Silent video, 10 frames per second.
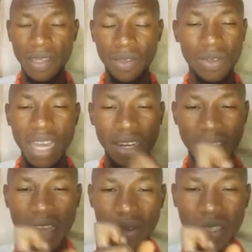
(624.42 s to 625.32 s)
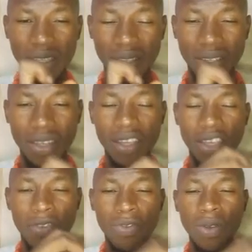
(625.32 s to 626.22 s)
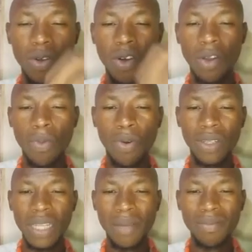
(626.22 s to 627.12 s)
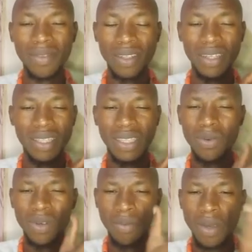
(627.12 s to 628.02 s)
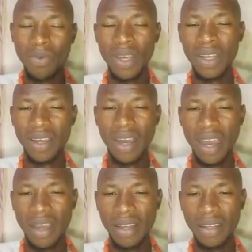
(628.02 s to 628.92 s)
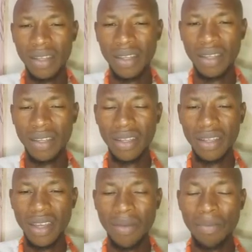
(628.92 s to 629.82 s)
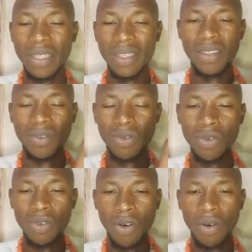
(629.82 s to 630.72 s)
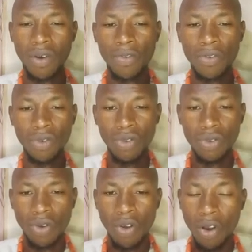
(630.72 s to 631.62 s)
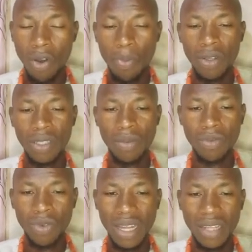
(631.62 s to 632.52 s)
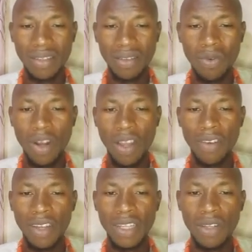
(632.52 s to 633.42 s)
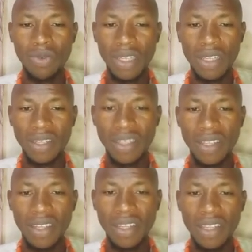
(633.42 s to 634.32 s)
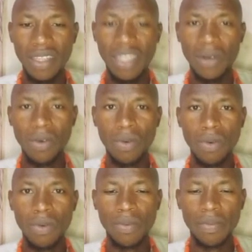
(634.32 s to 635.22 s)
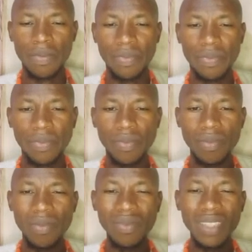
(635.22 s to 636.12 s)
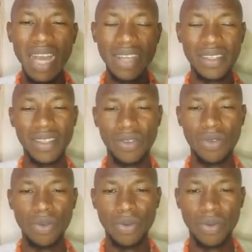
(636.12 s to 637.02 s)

So that is how it is. If you don't call upon them, they will remain where they are. But it's good of you to call upon them so that whatever they're doing, they will assist you.